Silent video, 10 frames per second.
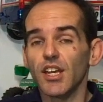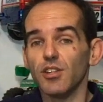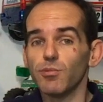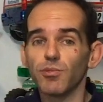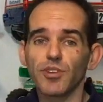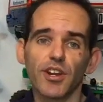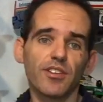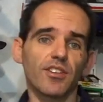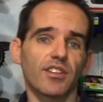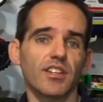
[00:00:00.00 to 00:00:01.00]
you will
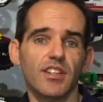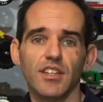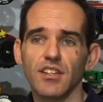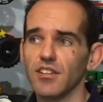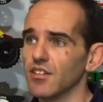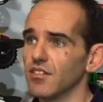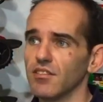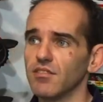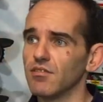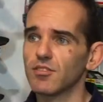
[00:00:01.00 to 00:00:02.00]
know that
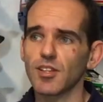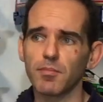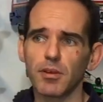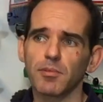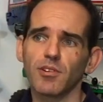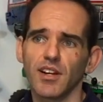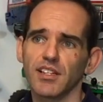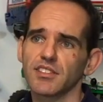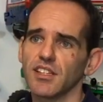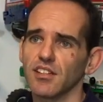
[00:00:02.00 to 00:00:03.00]
some people are
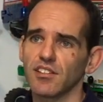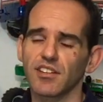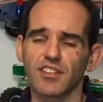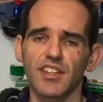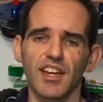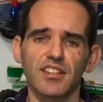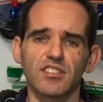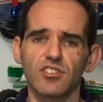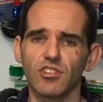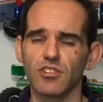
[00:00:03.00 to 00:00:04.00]
asking like
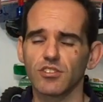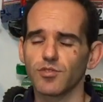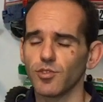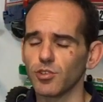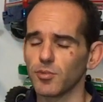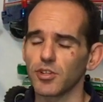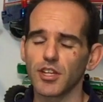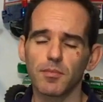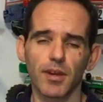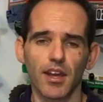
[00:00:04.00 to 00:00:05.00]
$1,000 for them on
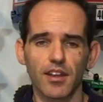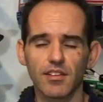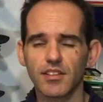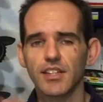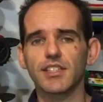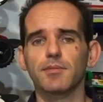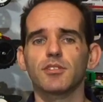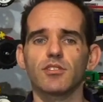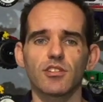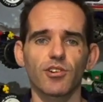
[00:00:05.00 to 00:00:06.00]
eBay. That's
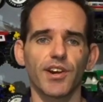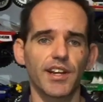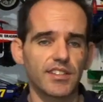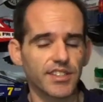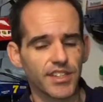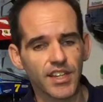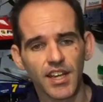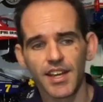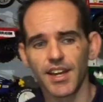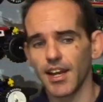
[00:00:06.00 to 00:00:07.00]
absolutely crazy.
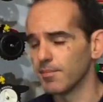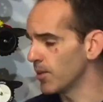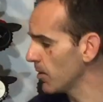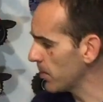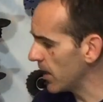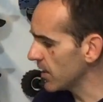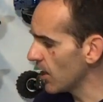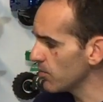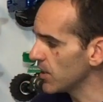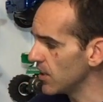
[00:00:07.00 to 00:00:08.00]
I paid
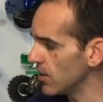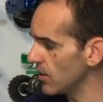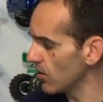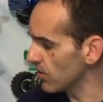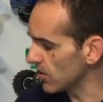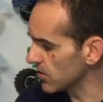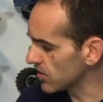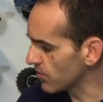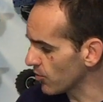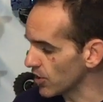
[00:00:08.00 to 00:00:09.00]
nowhere near
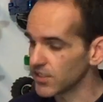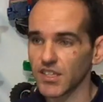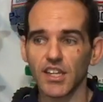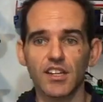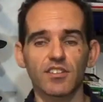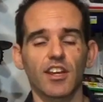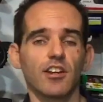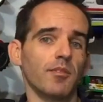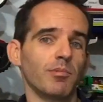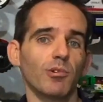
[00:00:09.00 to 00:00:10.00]
this for this kit, and
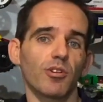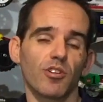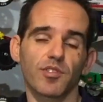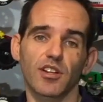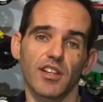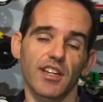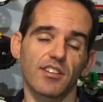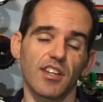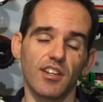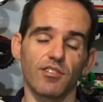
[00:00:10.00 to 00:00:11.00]
I bought it off a collector
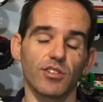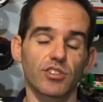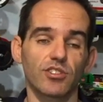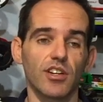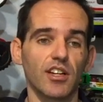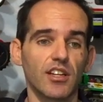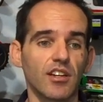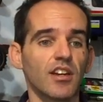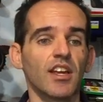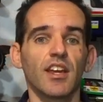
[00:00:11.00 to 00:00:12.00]
here in
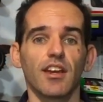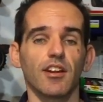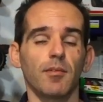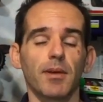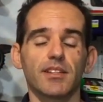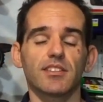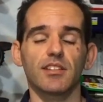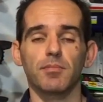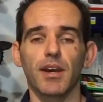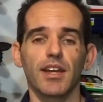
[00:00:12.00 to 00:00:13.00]
Australia, and I
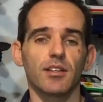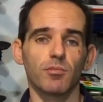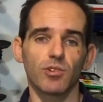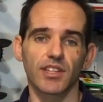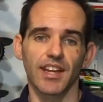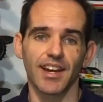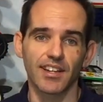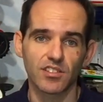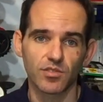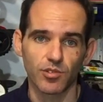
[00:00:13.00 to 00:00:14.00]
basically paid them what they
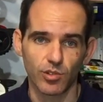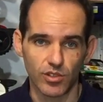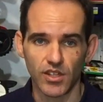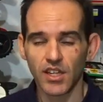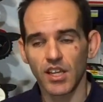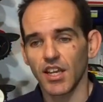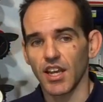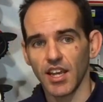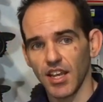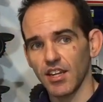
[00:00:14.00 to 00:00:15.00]
asked for it,
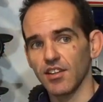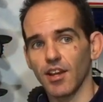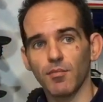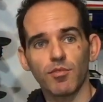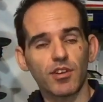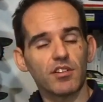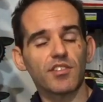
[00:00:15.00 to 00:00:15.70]
and I'm very,